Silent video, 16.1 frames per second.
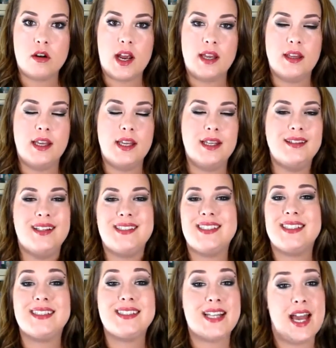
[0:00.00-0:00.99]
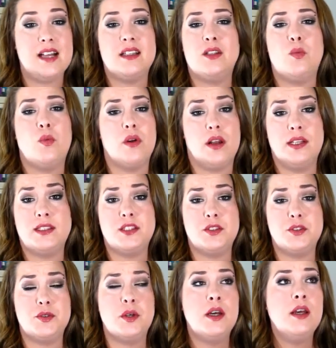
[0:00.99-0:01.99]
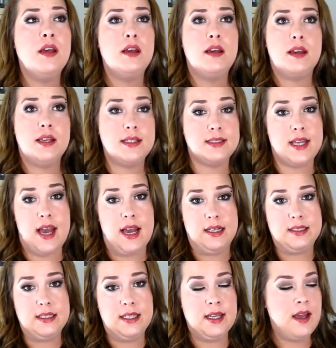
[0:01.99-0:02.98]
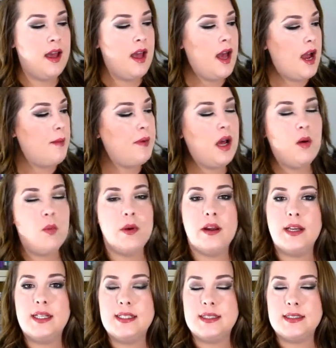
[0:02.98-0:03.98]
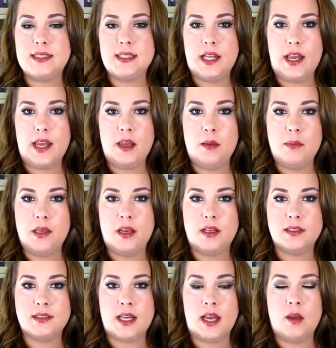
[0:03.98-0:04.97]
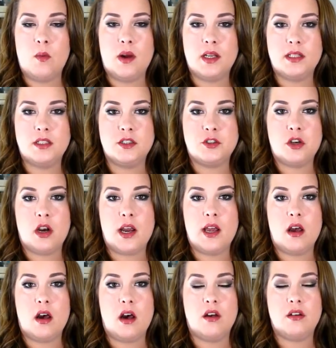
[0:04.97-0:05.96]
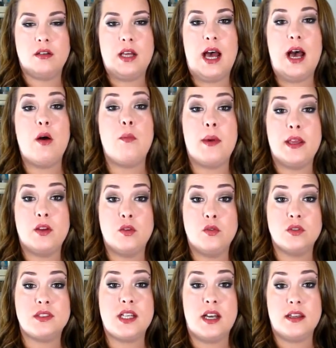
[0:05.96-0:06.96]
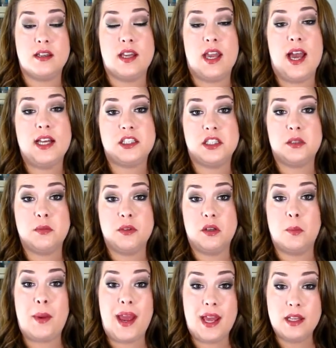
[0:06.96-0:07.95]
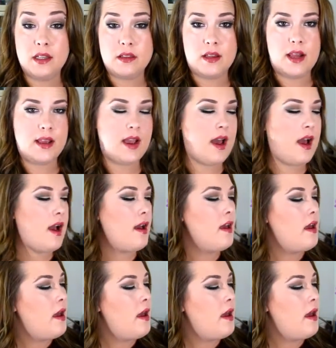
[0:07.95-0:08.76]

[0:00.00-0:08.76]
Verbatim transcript: highlight, and that's exactly what I do. Exactly. I'm not wearing it today because I wanted to try out my new Sonia Kashuk little palette that I got,